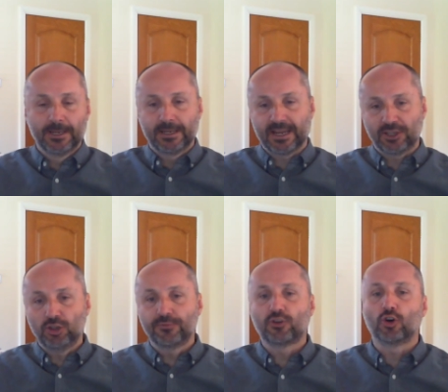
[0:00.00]
Now
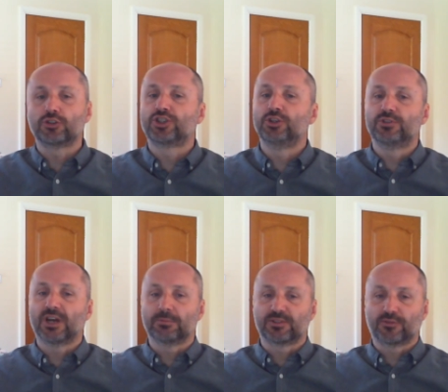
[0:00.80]
you've got two
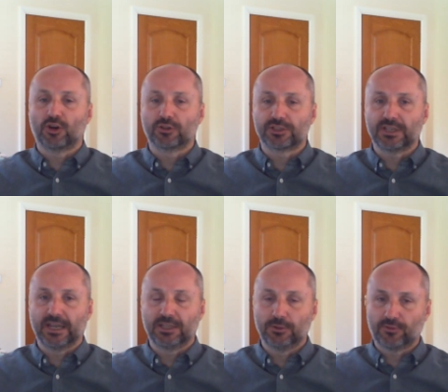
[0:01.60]
types of costs here.
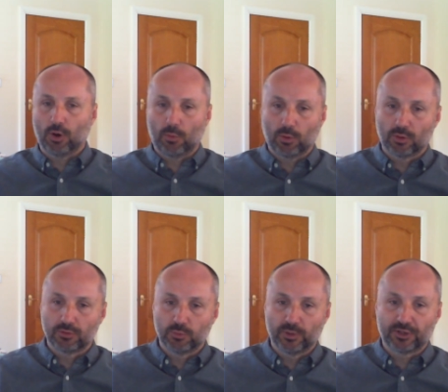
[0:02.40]
You've got what
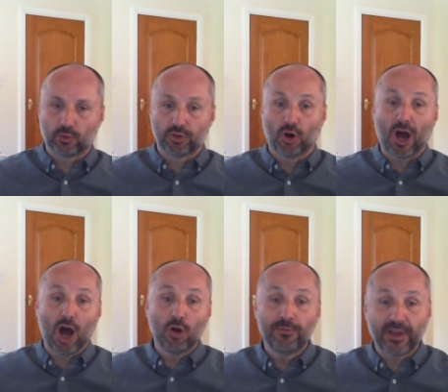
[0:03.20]
we call your
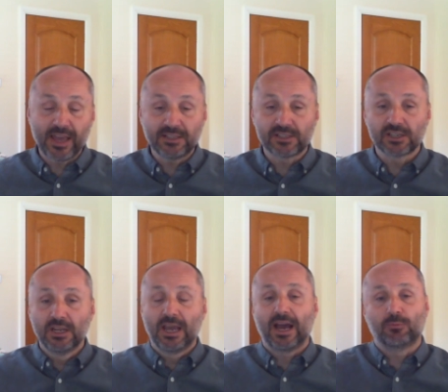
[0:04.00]
overheads,
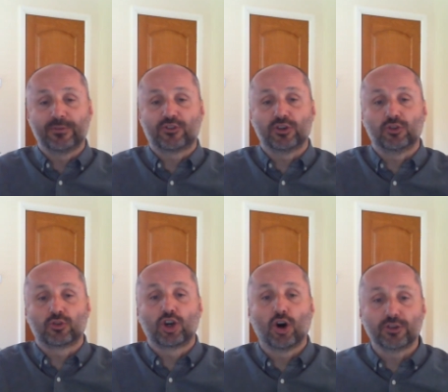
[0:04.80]
and we've got your
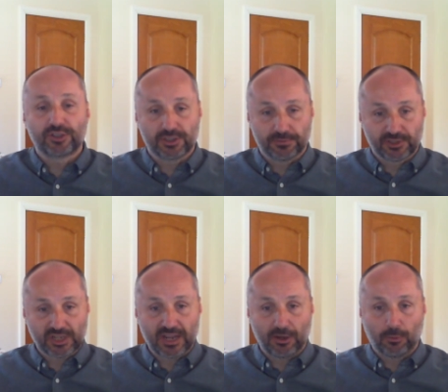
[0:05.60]
costs of
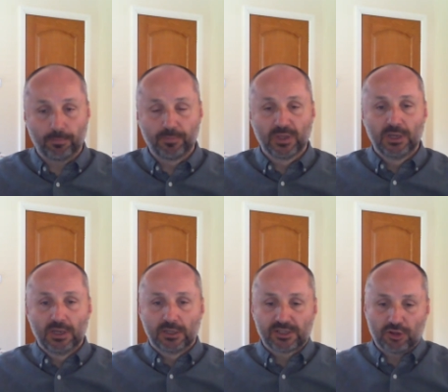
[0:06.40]
sale.
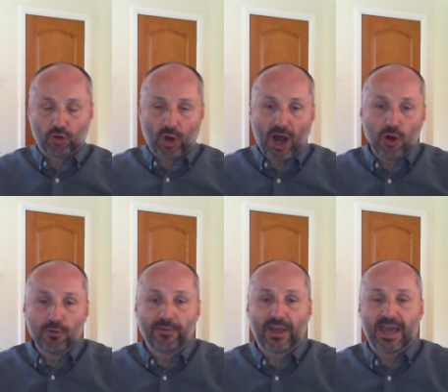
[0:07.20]
So your
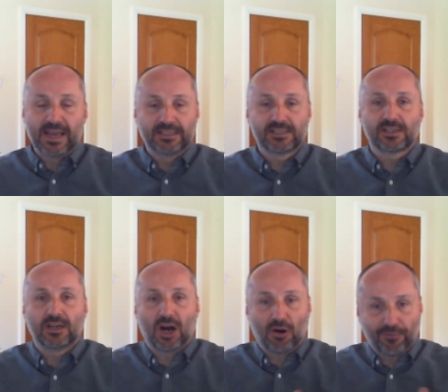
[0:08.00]
overheads
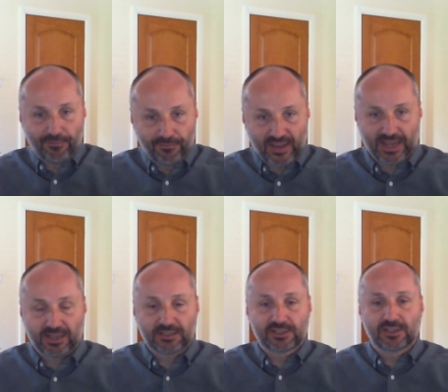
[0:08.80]
are
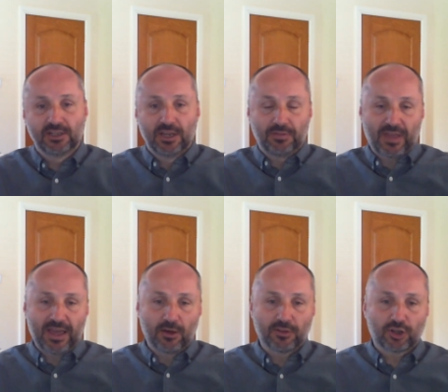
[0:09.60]
fixed. They
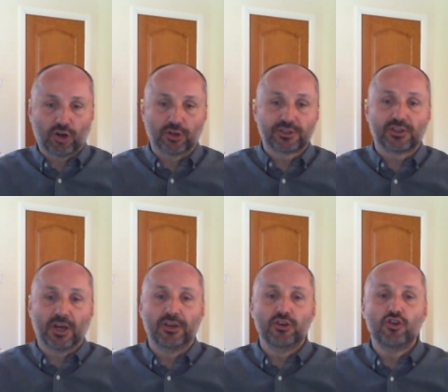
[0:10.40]
are the costs that
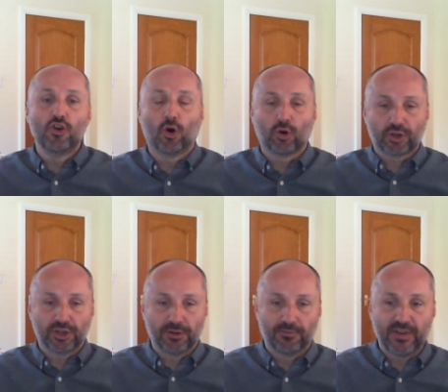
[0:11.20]
are not going
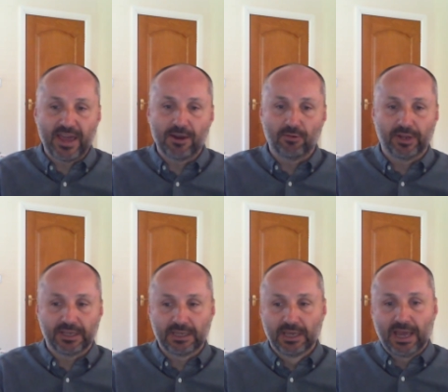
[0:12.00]
to
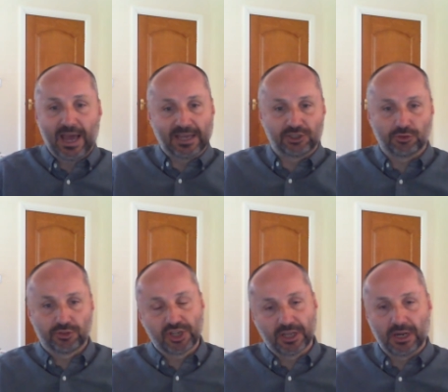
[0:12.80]
vary as your
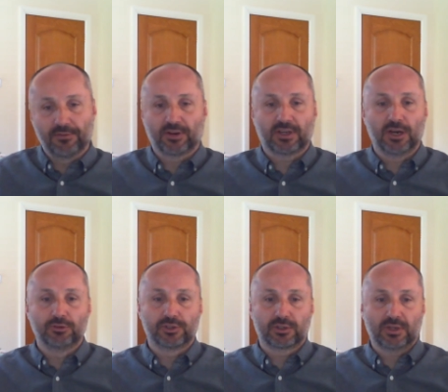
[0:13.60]
turnover
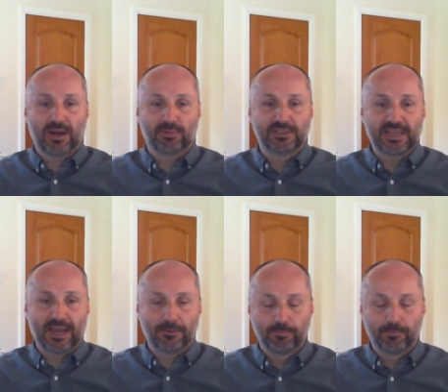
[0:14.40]
goes up and down.